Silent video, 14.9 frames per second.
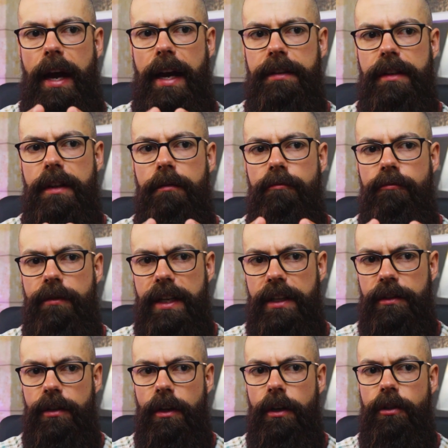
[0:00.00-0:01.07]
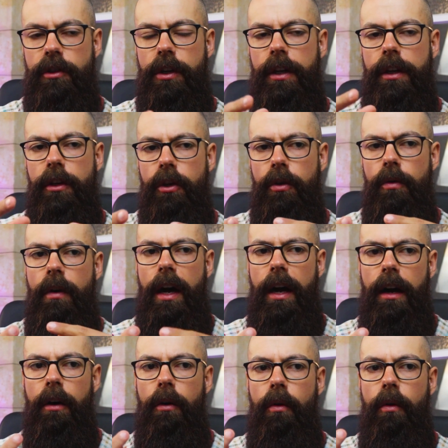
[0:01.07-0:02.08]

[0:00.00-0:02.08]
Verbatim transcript: as a researcher, you are